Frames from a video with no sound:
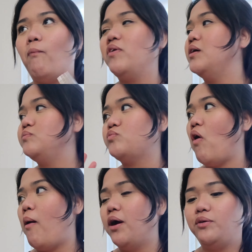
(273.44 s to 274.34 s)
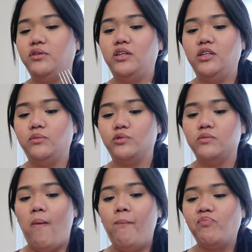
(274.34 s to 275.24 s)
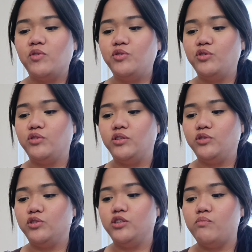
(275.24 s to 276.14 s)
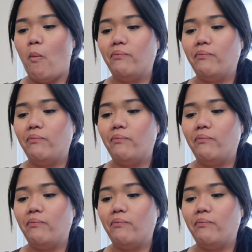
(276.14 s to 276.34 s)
Yeah, no, I don't need any more seasoning. It's good.